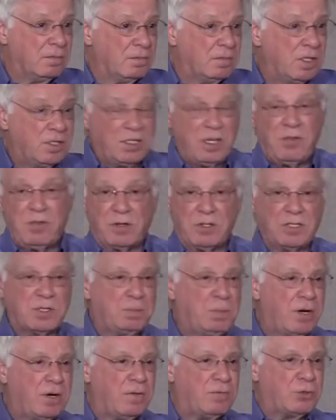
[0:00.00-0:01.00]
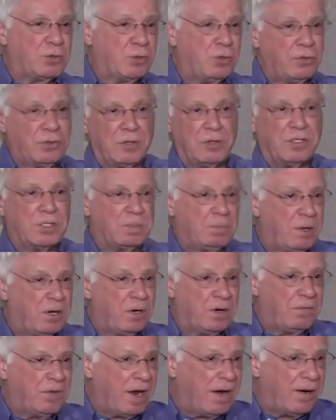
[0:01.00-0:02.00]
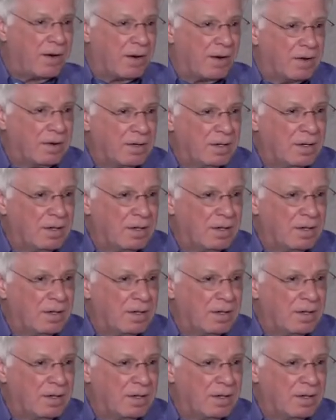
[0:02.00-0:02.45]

It's either the spirit of truth or the spirit of error.